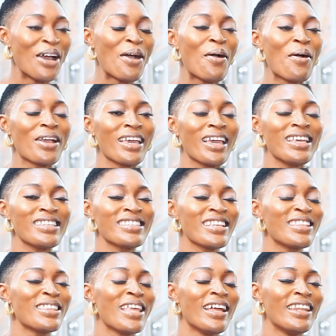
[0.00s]
Okay, is
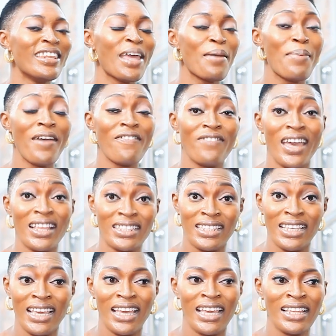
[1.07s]
it the label
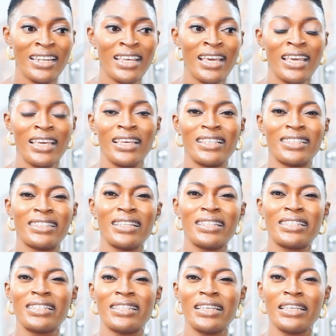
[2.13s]
vetting? Is
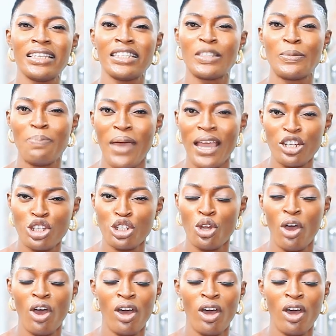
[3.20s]
it the inspection?